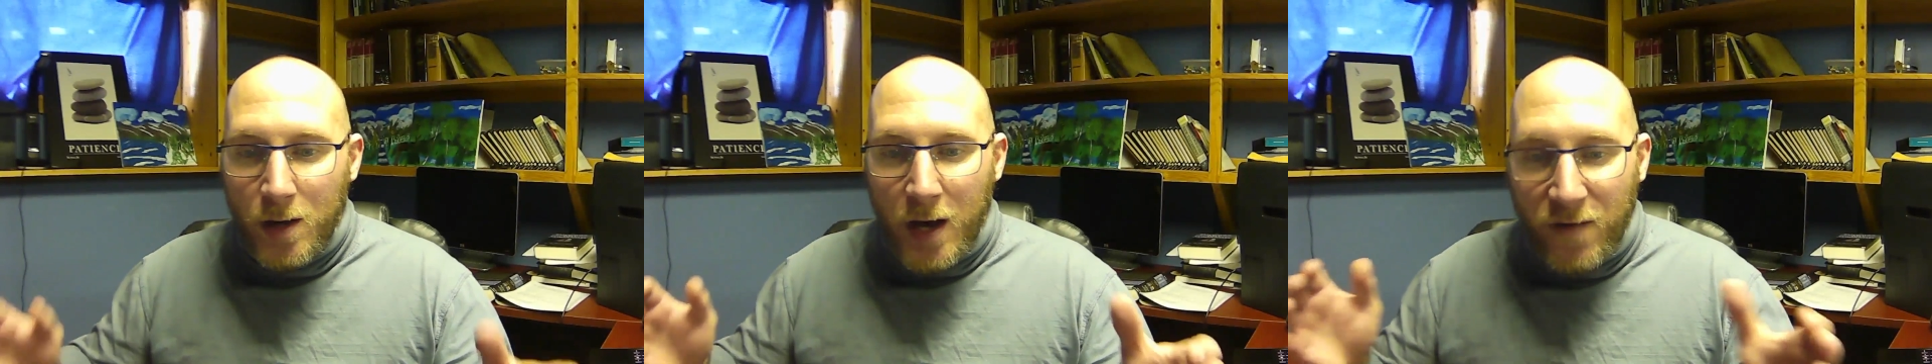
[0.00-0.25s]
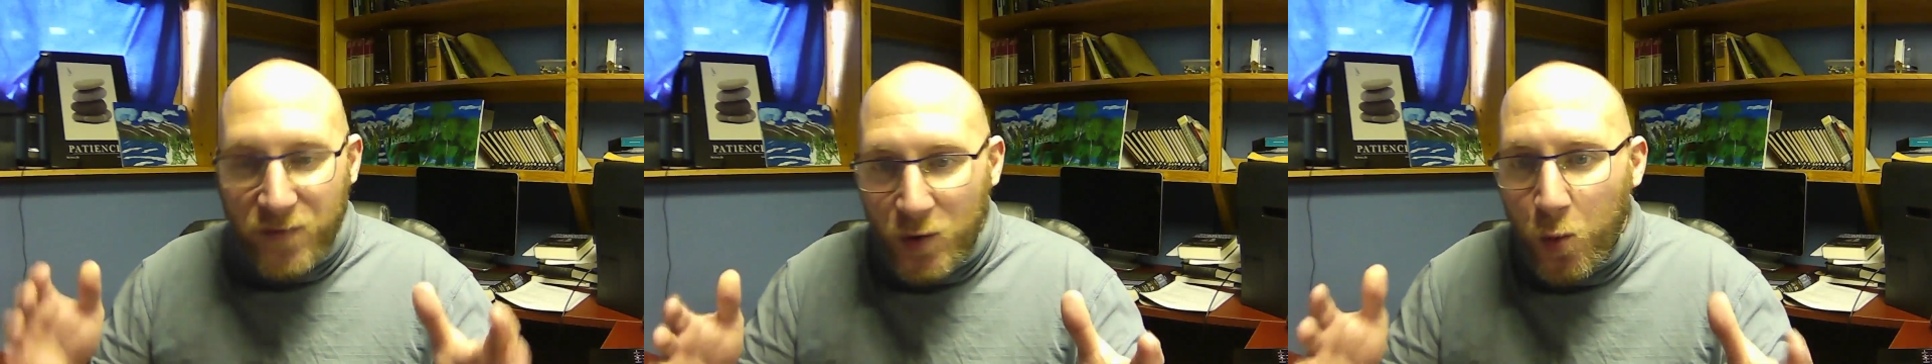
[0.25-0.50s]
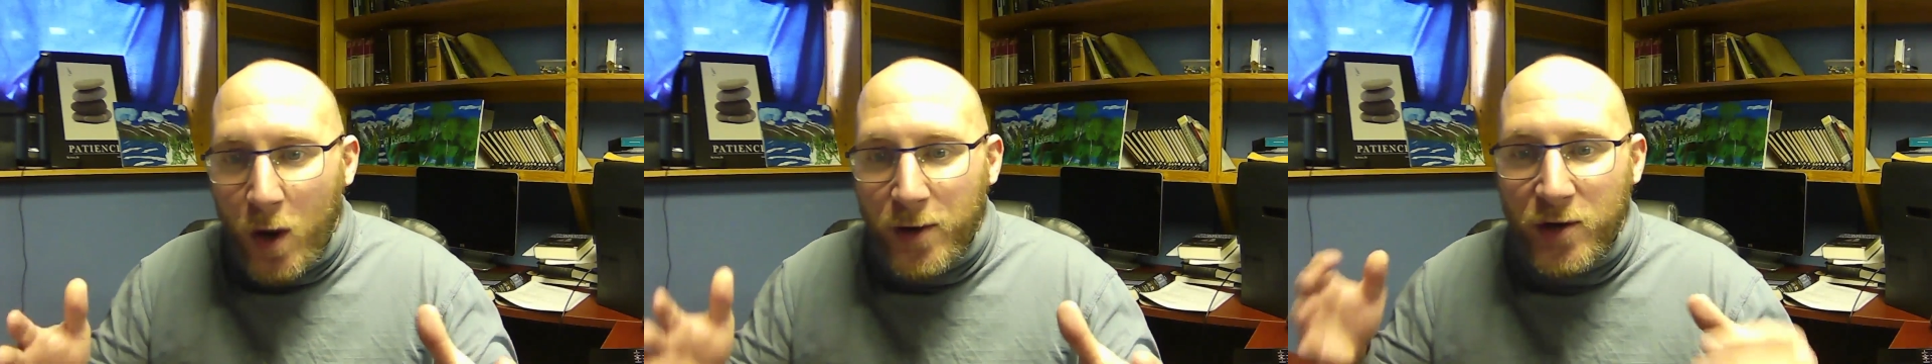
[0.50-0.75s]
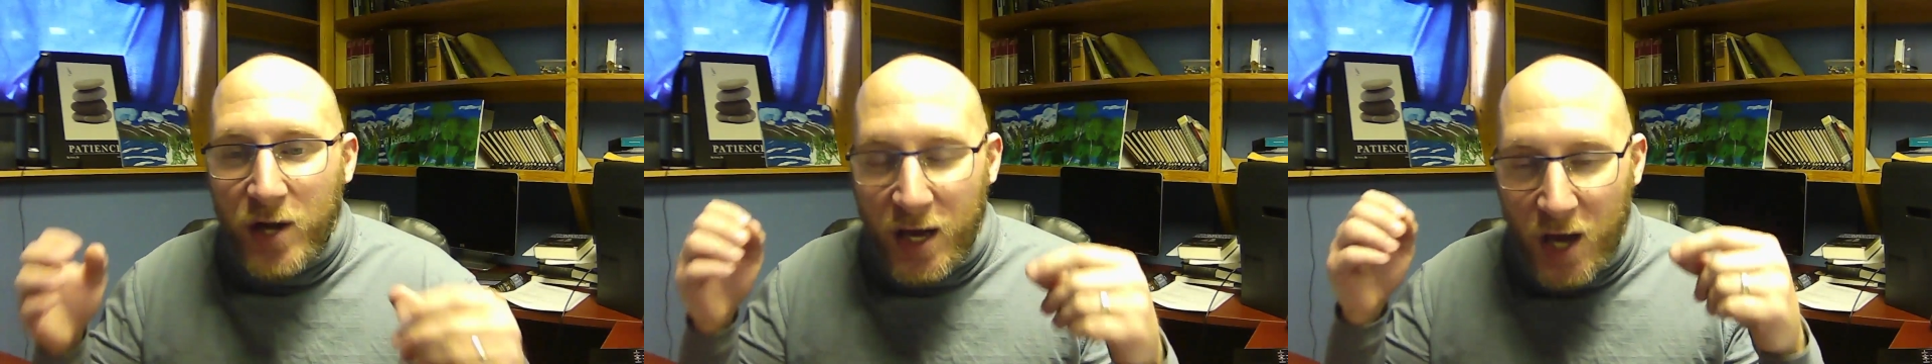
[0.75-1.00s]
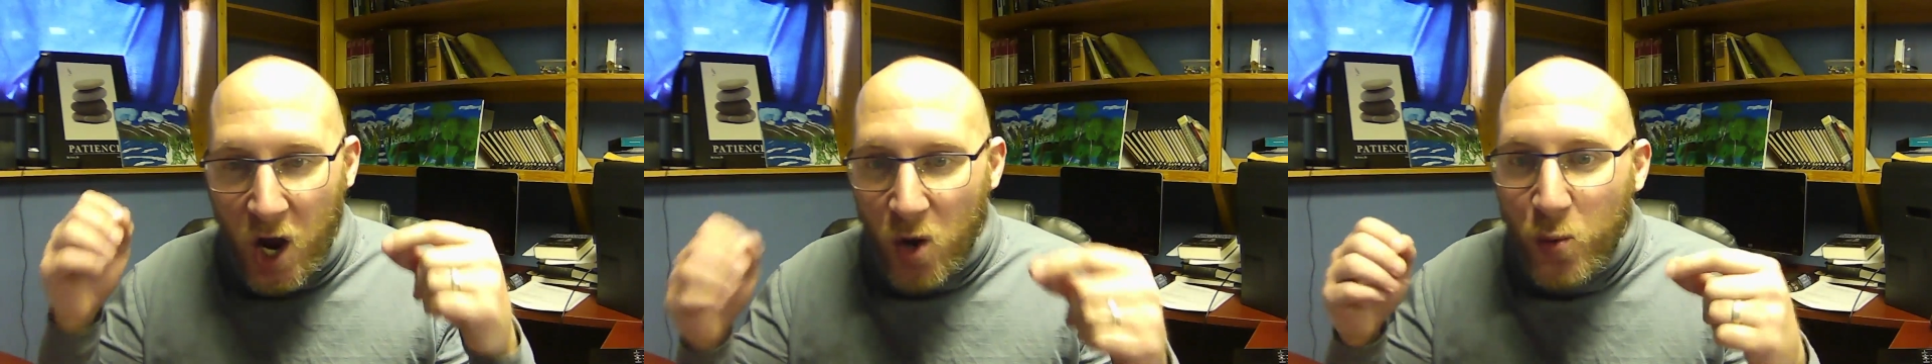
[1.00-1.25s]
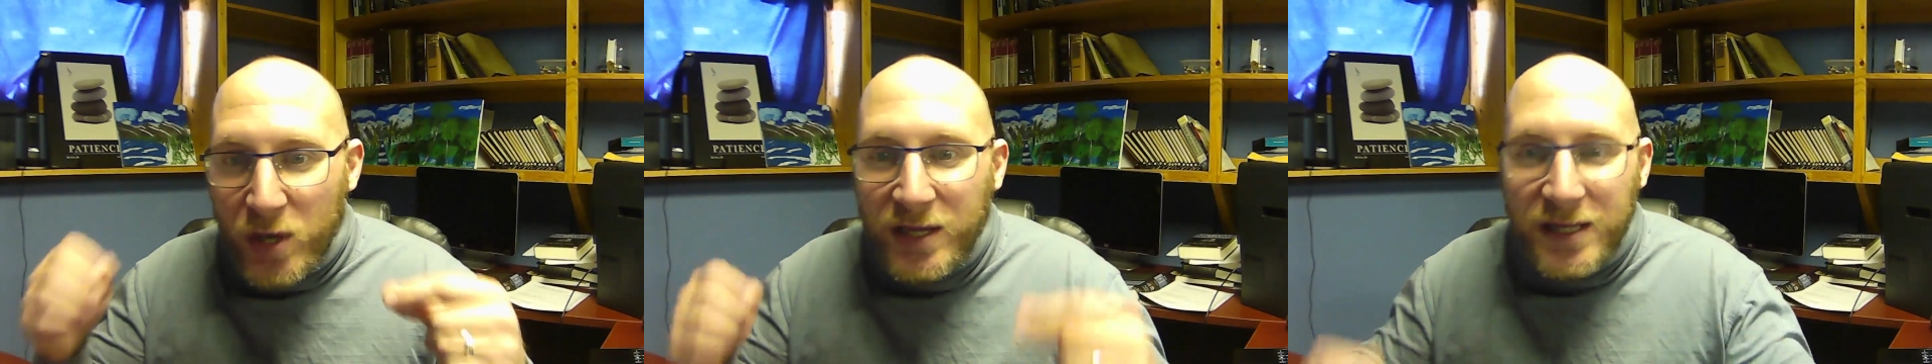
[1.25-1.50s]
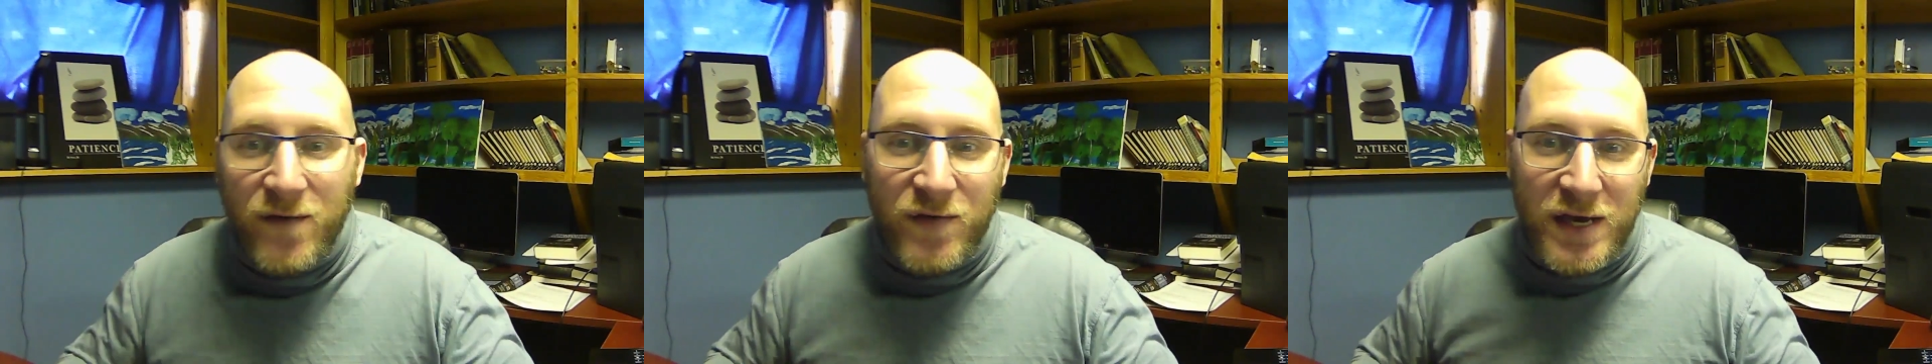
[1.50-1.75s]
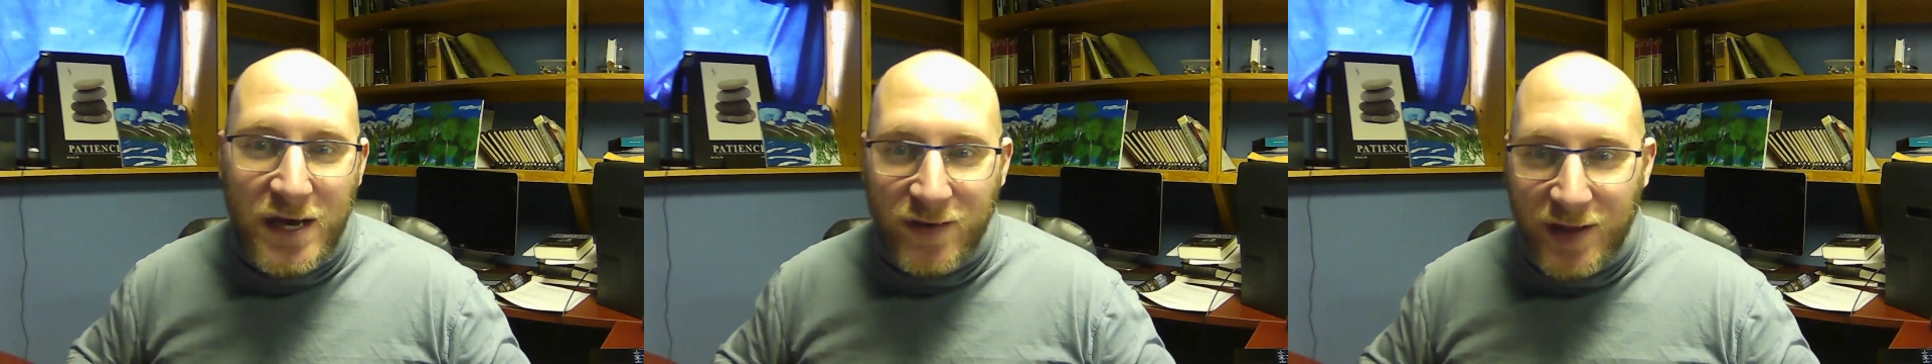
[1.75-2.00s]
Have you wondered, are we
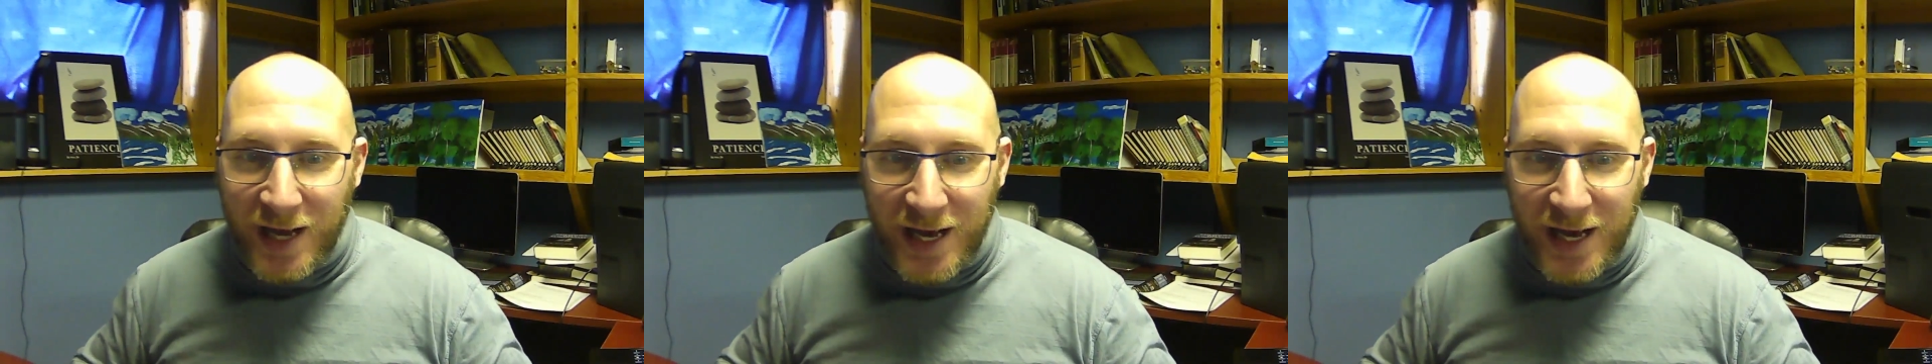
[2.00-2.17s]
living in the